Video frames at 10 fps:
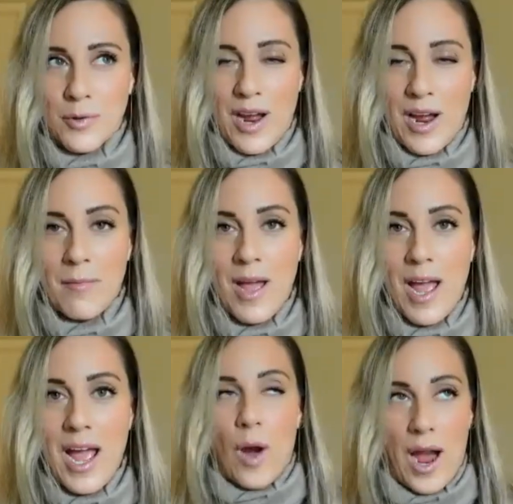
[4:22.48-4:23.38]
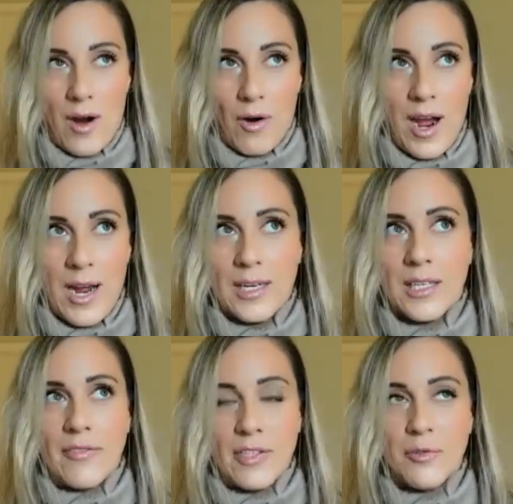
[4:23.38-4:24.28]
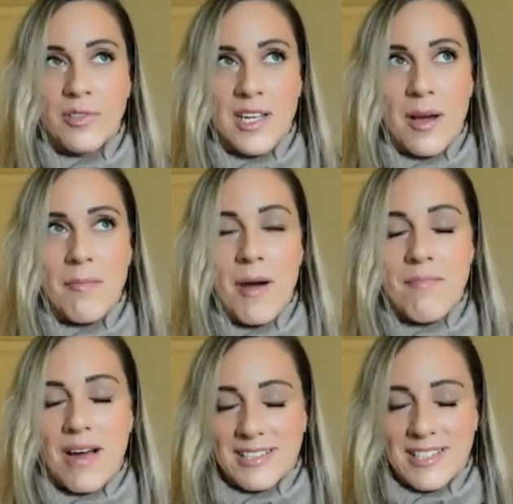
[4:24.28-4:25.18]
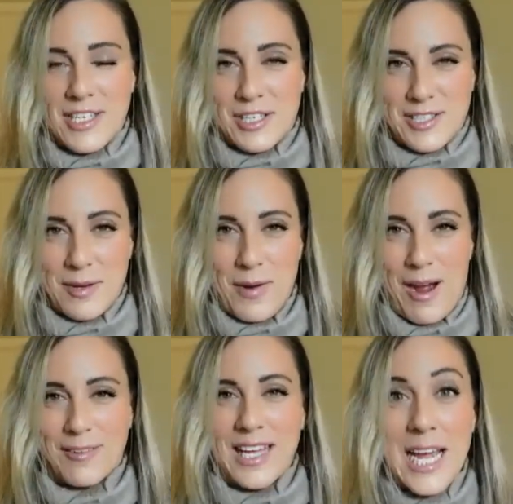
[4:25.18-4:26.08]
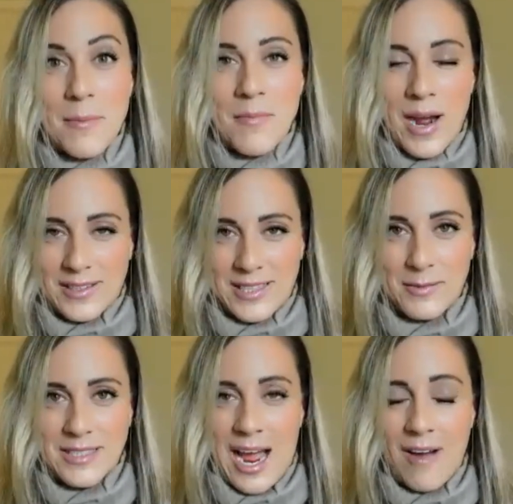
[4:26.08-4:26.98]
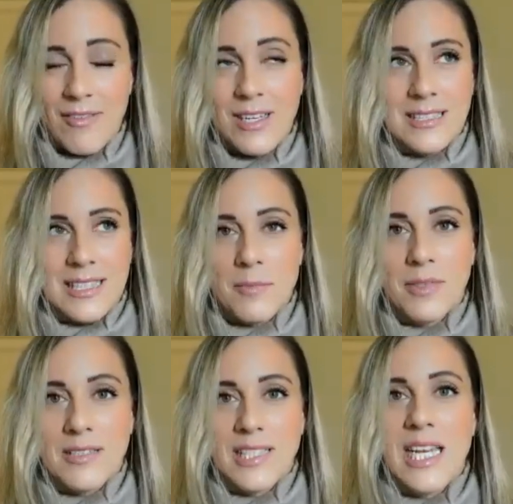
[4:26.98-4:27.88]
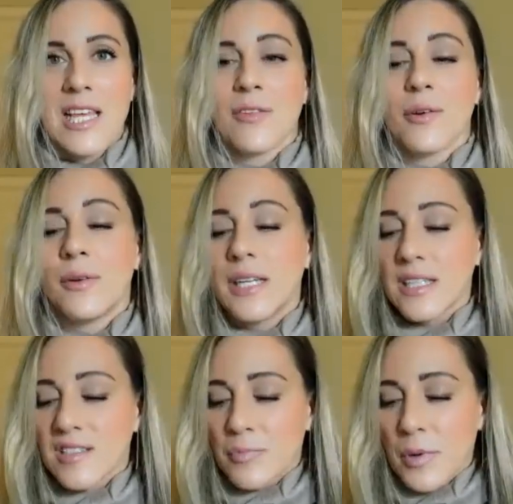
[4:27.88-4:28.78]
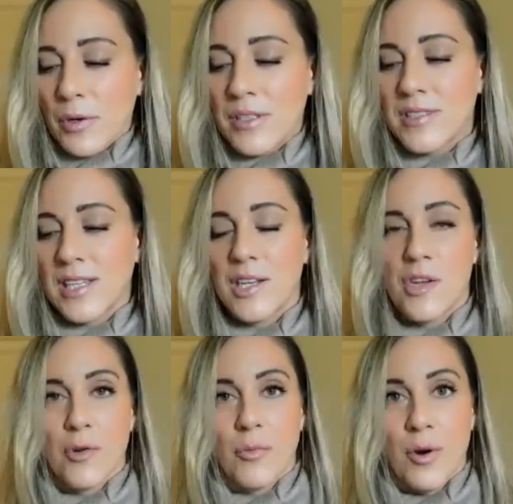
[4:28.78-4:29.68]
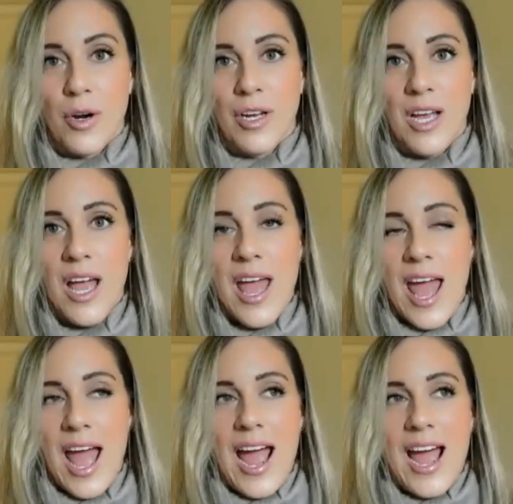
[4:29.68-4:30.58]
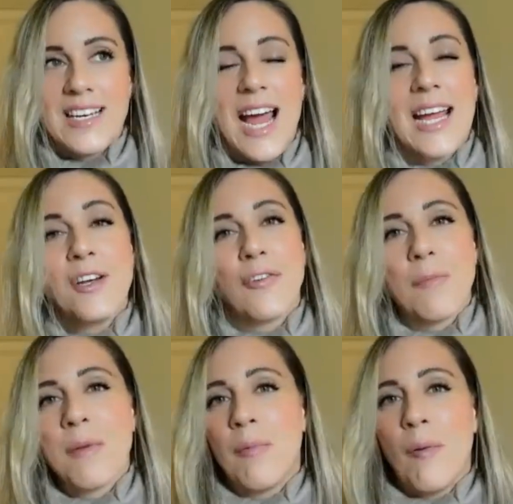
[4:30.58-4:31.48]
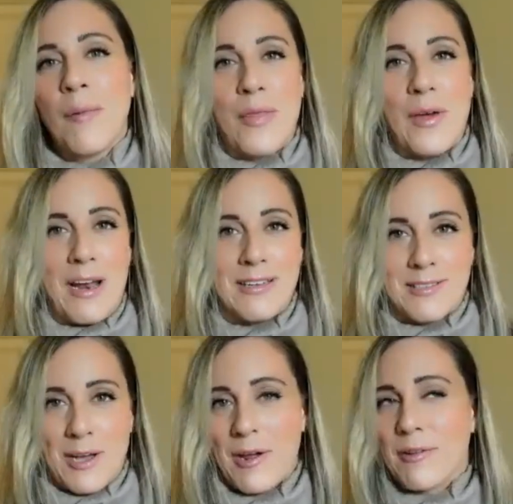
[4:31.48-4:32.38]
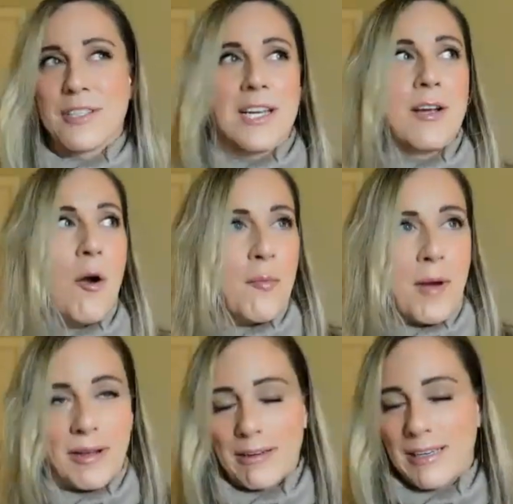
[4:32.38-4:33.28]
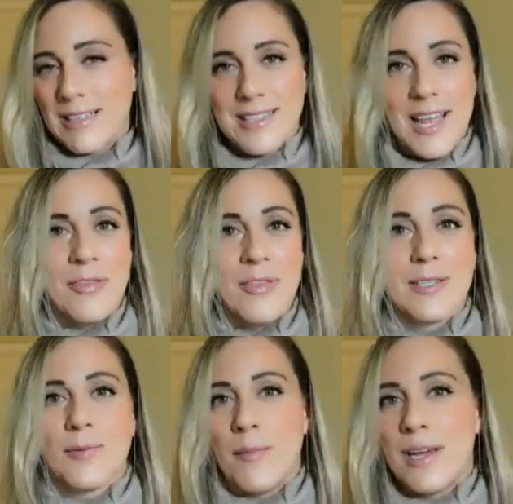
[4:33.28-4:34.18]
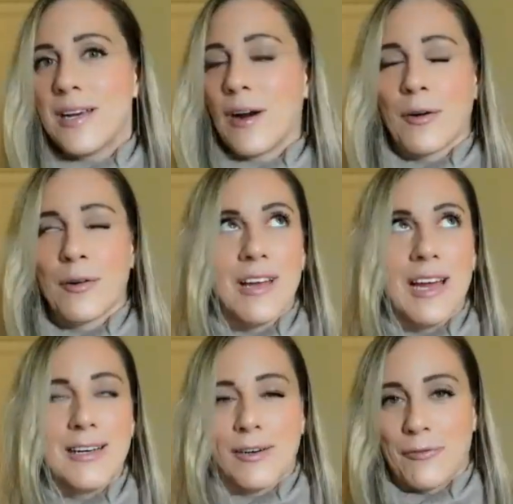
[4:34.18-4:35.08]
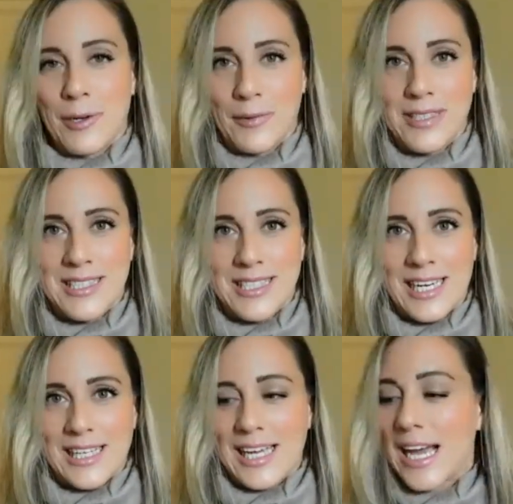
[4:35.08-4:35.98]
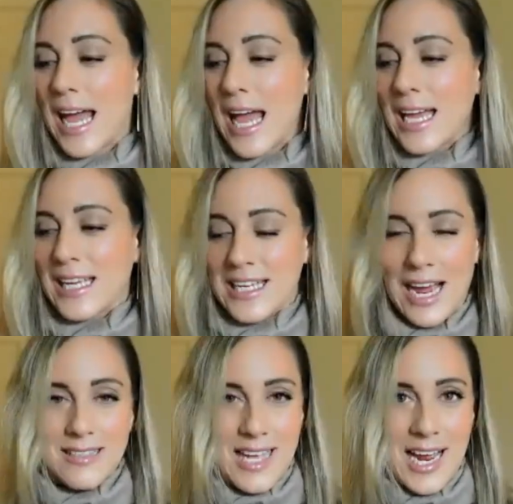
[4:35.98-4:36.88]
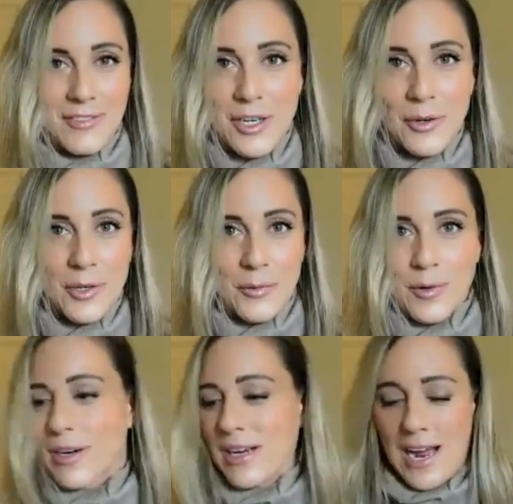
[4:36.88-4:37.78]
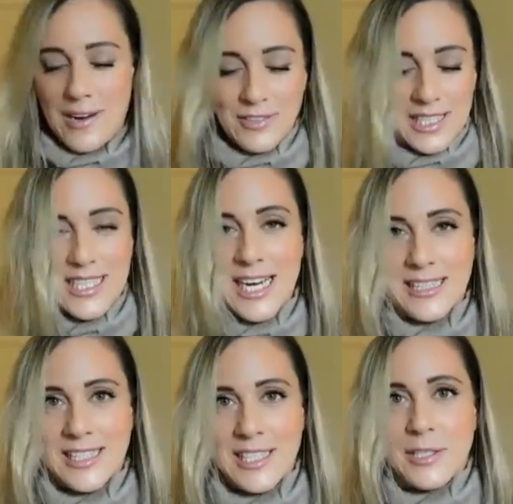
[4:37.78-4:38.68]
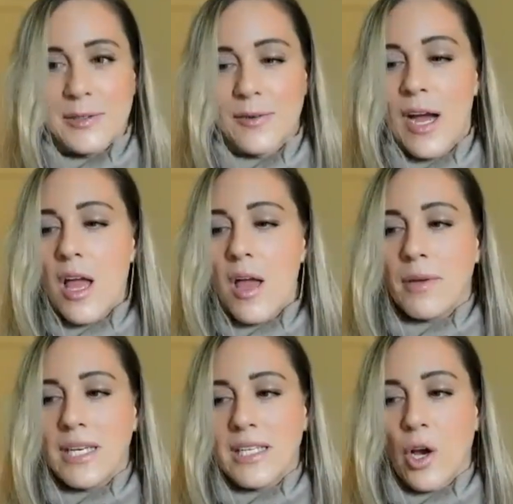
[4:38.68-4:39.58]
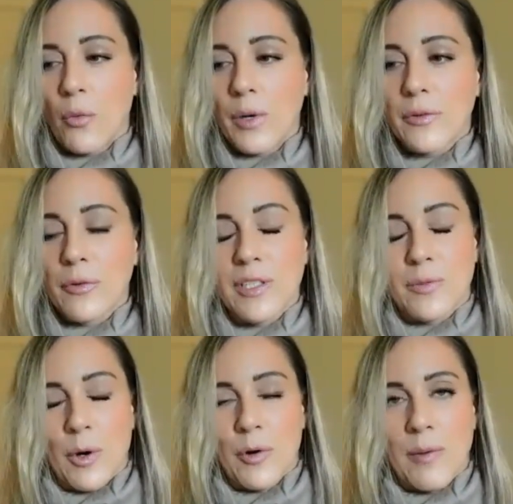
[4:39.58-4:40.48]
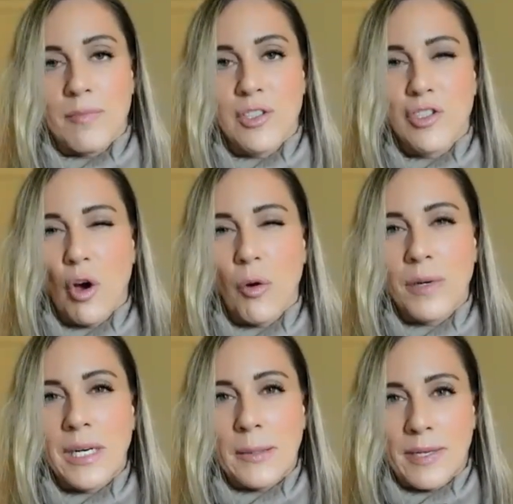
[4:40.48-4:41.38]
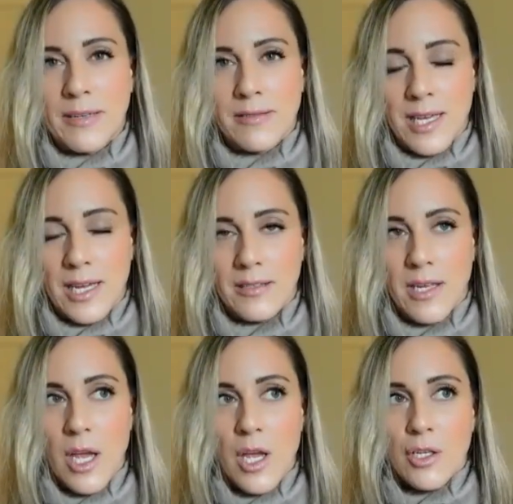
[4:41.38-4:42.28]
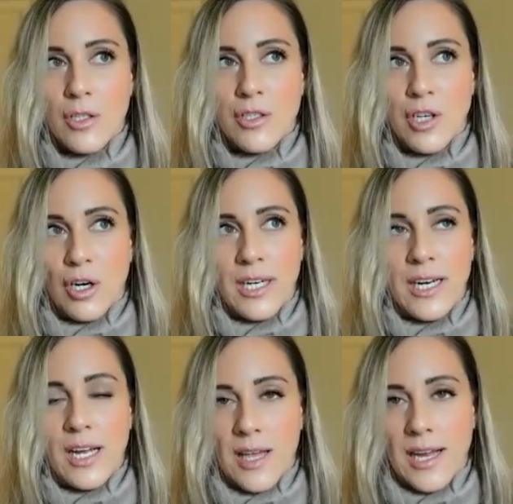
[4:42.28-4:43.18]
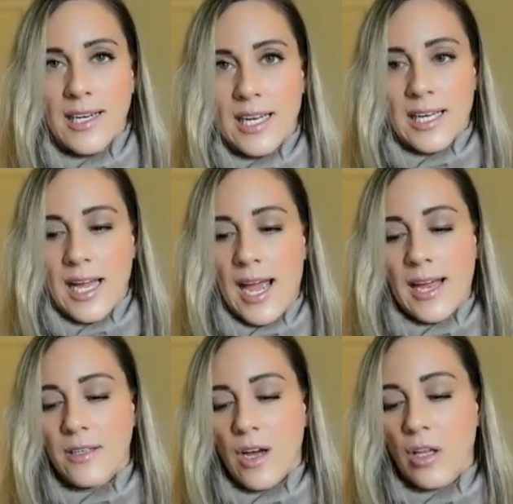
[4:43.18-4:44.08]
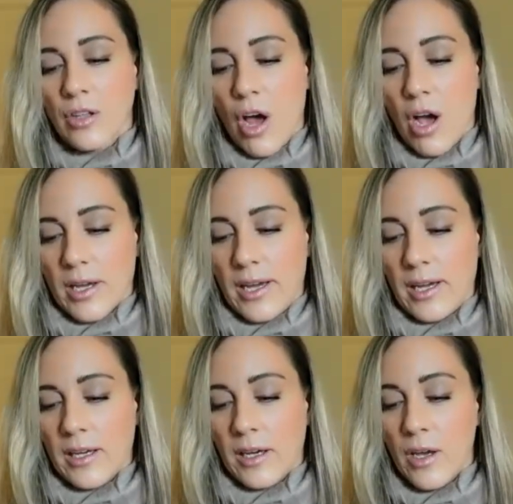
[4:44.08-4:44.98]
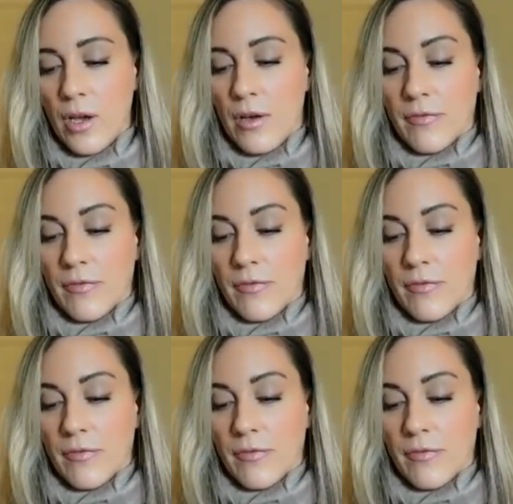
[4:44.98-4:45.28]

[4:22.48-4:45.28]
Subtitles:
program. Wow. I left you some messages about the impact that it was having as I'm listening through and experiencing your work. And I knew from the moment that I saw you, I was just like, oh my goodness, this woman, her light, her frequency, like, yes, I have to know your work. I have to connect to you. But going through this program, so many pieces started aligning and unlocking